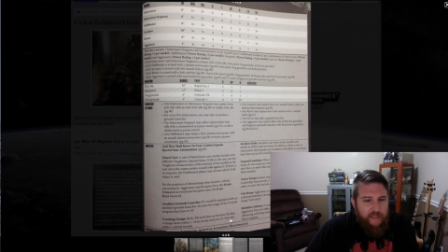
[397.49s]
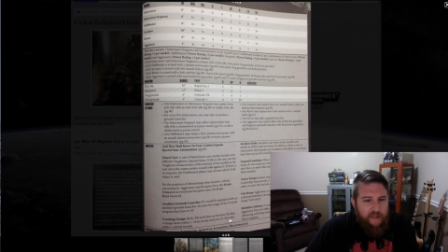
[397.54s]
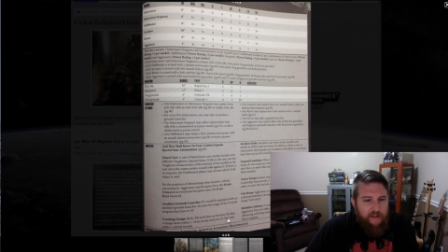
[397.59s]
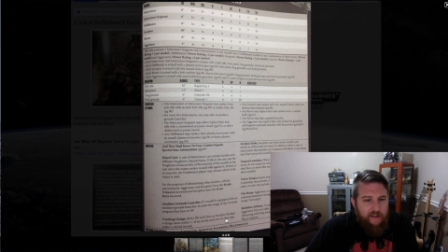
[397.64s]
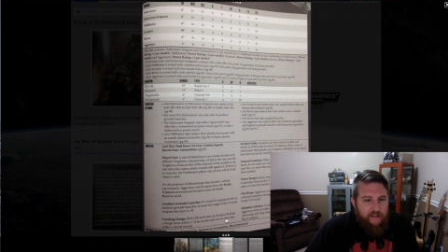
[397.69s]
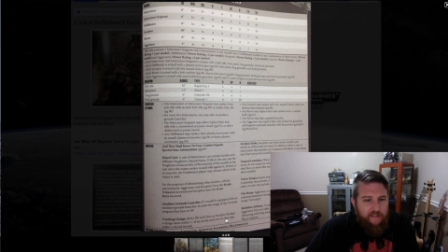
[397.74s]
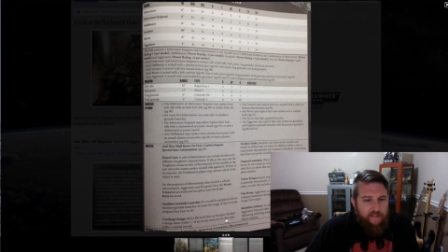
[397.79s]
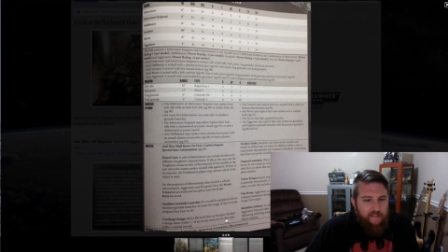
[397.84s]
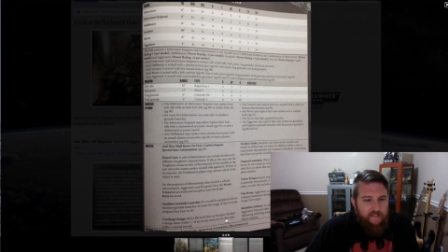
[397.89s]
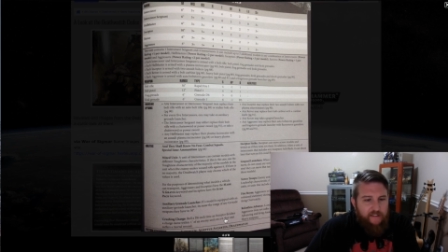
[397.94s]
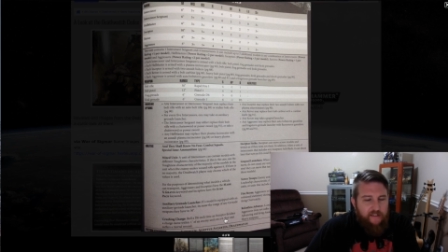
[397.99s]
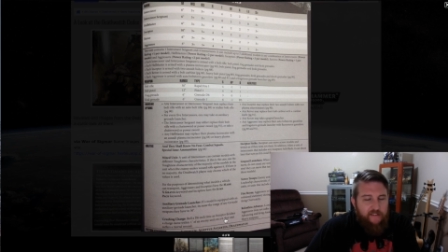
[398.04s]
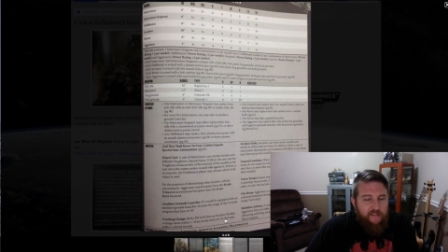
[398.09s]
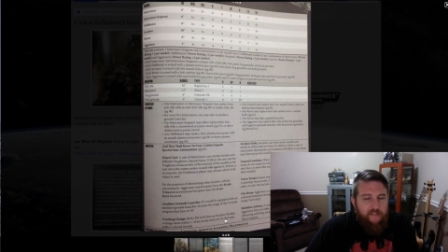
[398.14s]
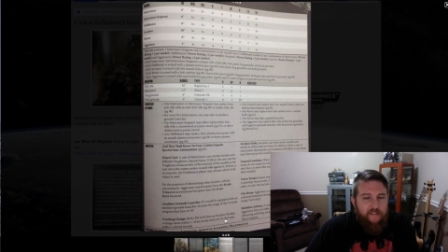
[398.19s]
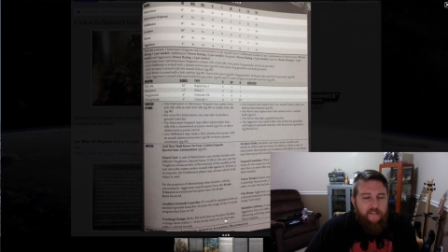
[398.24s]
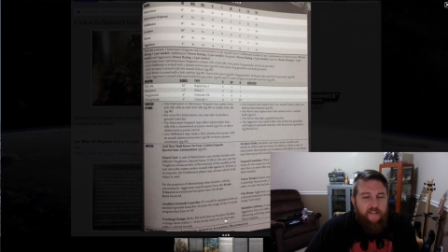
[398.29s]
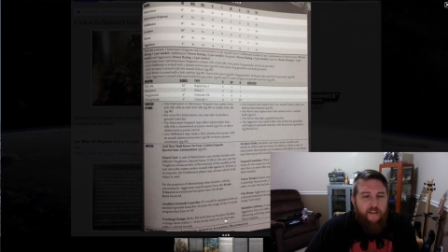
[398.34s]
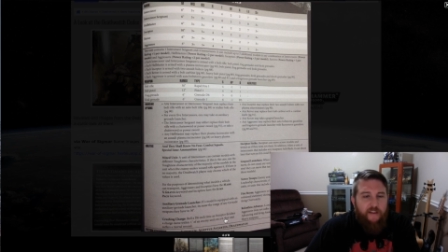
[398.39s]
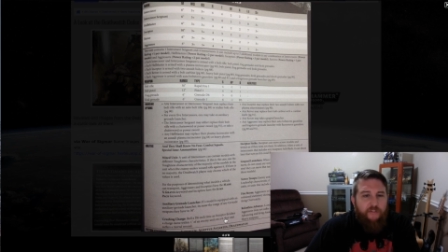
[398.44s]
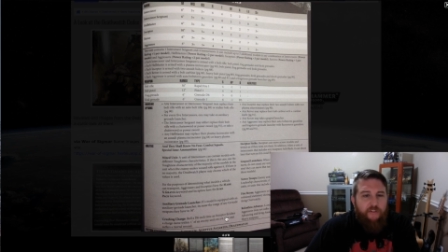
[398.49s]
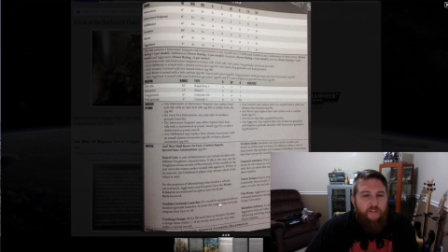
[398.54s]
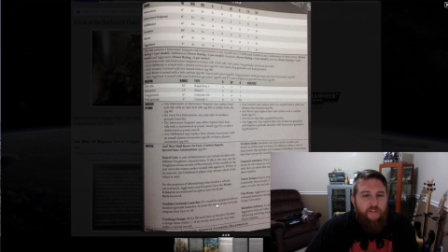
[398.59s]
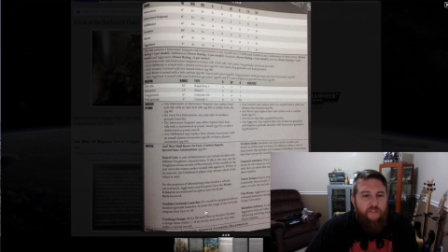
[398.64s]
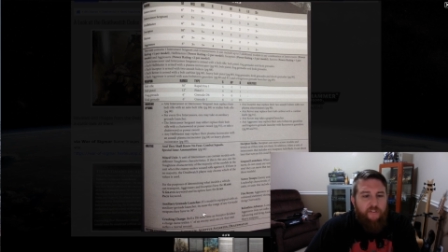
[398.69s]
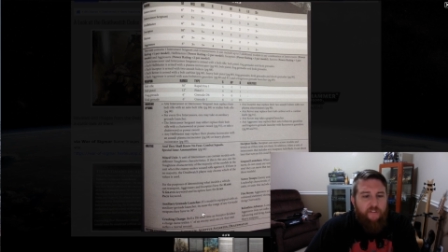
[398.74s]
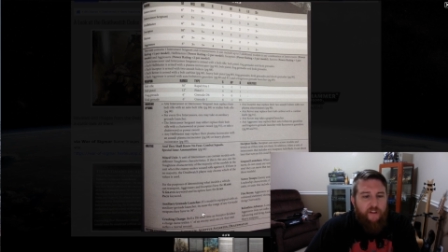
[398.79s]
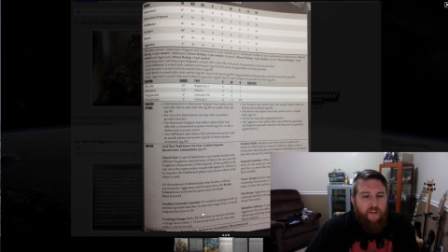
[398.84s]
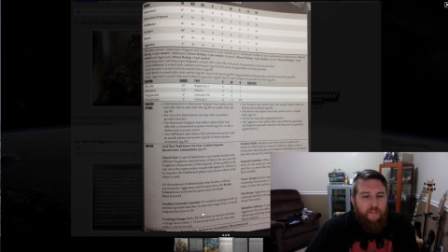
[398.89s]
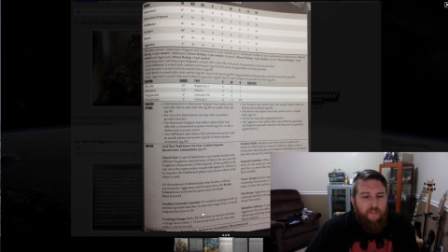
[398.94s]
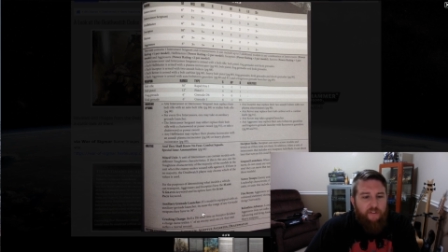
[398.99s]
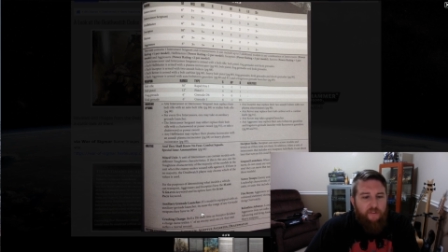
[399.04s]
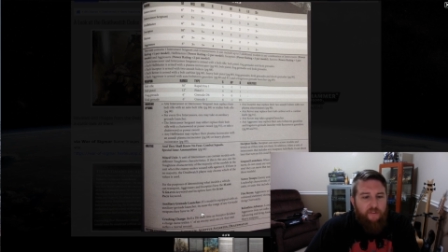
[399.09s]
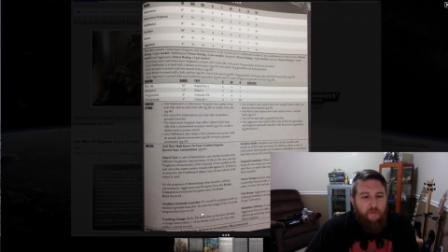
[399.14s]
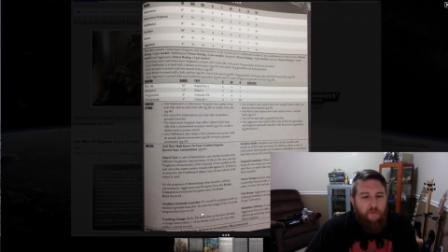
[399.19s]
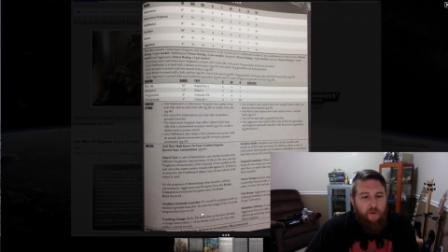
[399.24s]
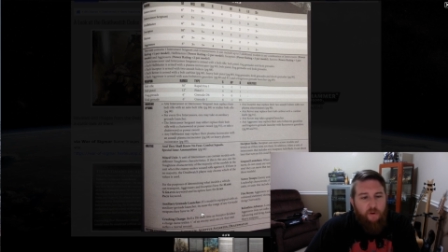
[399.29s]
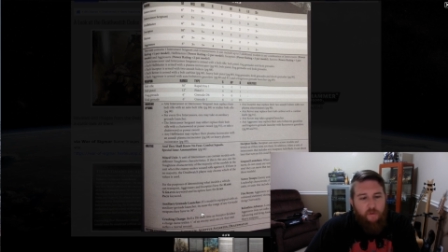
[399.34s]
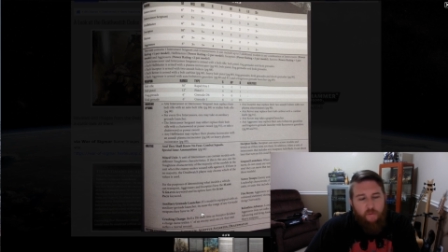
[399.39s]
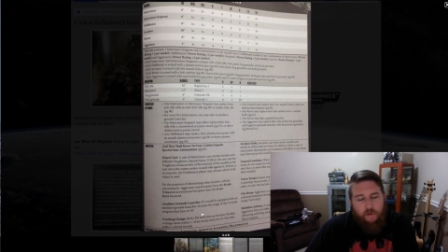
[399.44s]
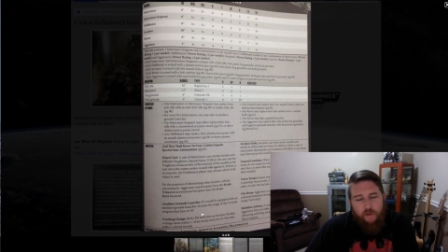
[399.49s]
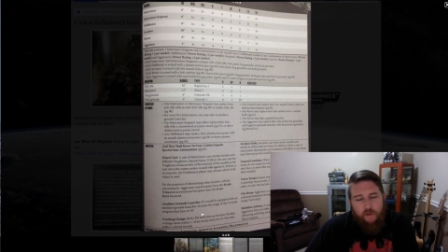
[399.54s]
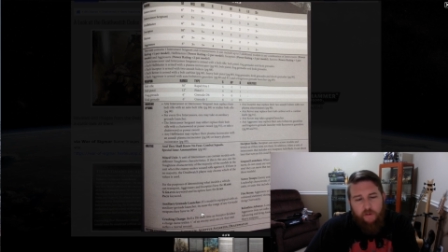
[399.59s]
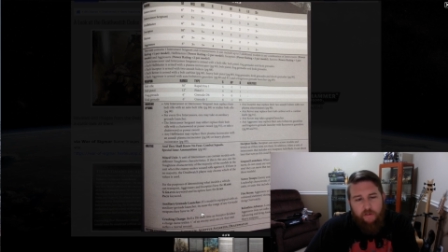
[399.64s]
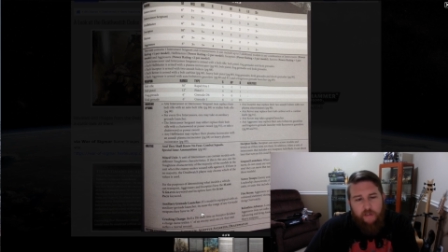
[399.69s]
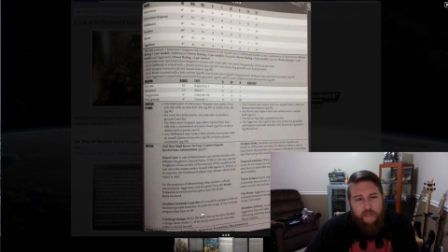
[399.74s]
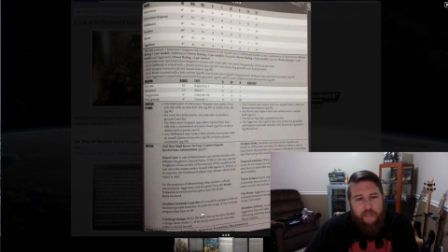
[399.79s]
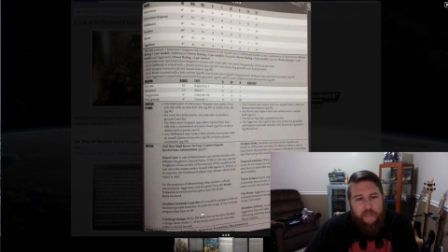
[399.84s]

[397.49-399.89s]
and on a six it suffer, suffers a mortal wound.